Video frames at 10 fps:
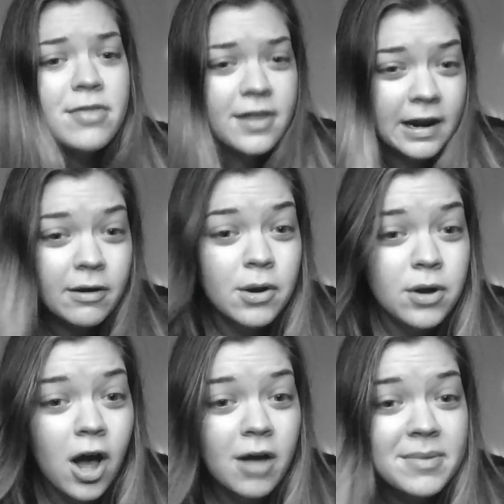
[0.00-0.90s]
their own
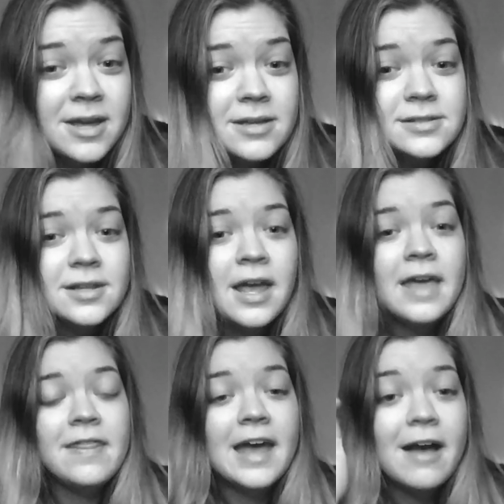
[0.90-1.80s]
hobbies,
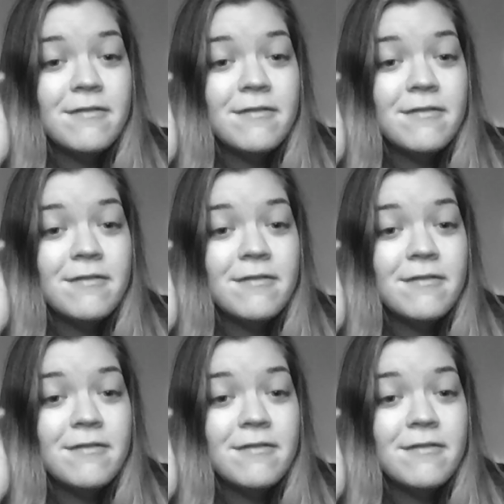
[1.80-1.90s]
they have